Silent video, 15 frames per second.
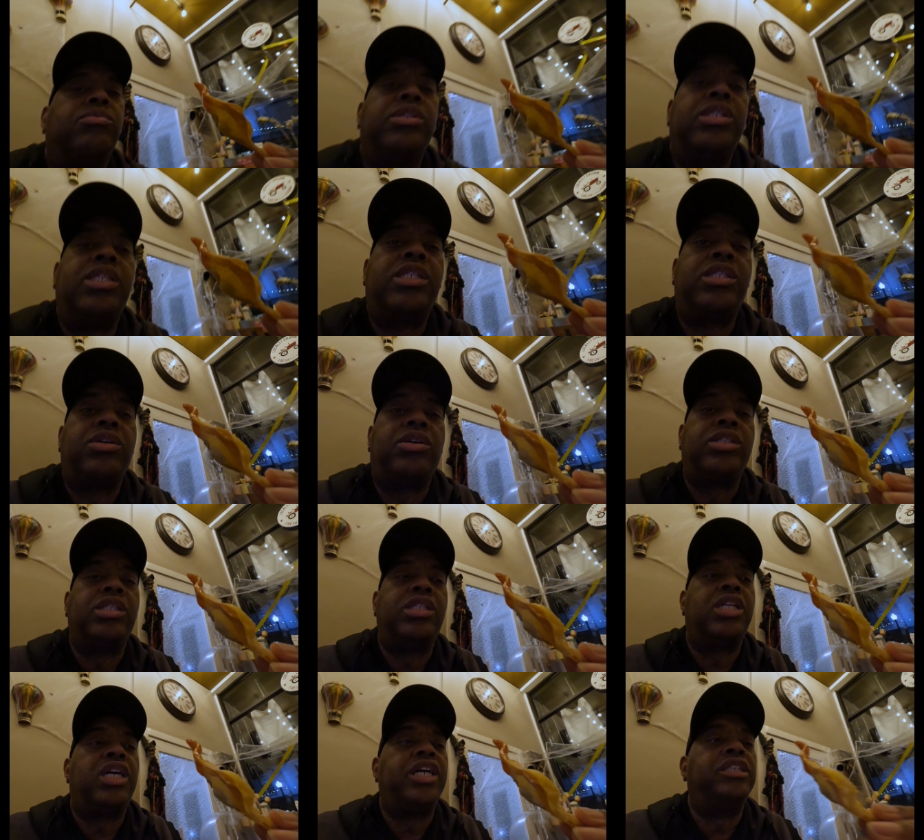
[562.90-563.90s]
what the sauce
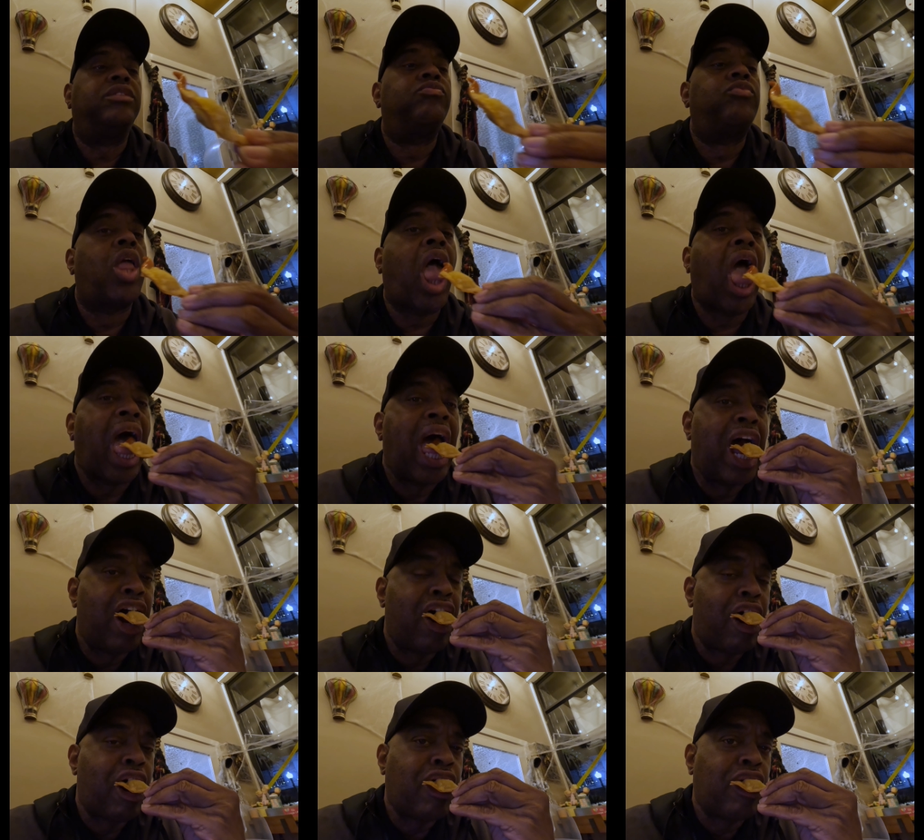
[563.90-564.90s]
is like.
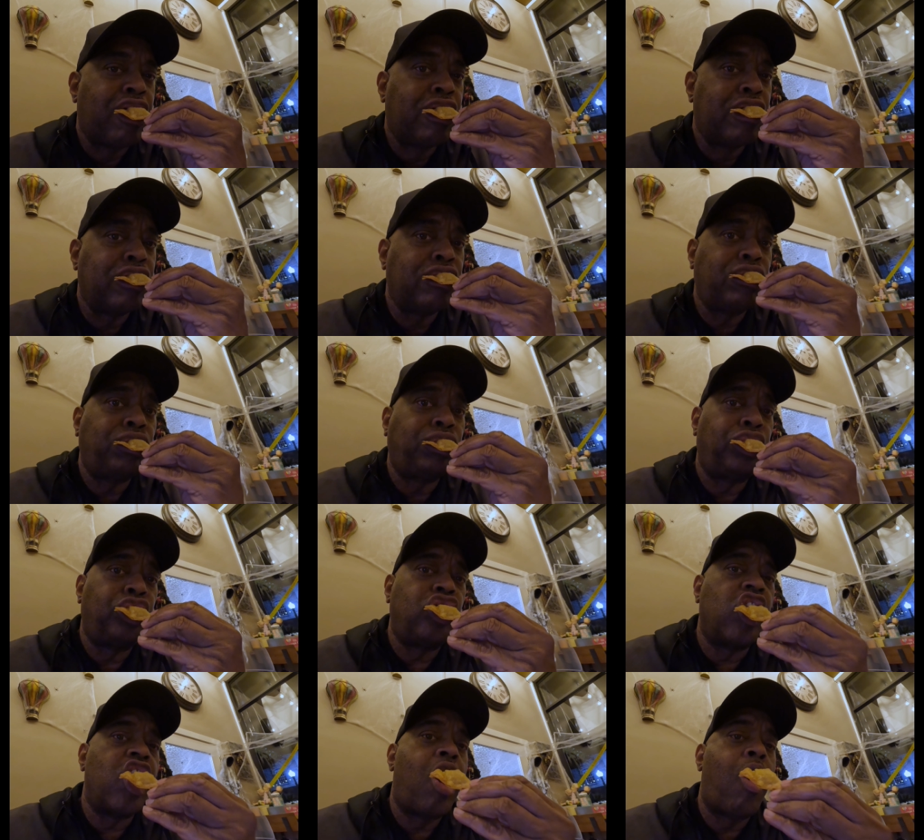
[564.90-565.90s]

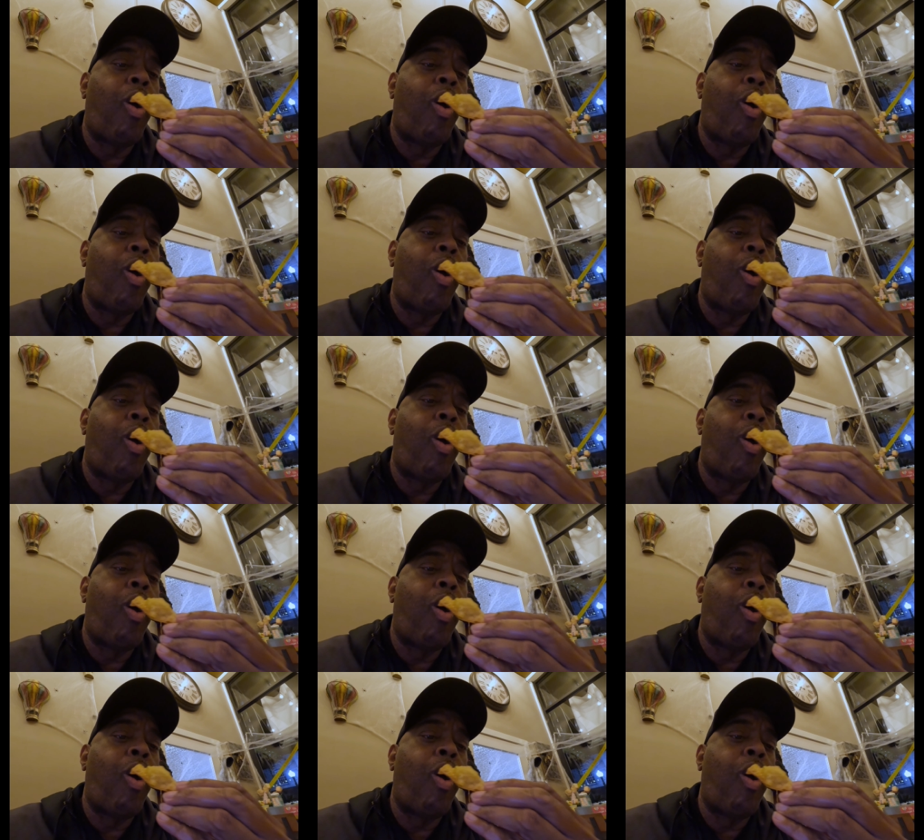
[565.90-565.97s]
Mmm.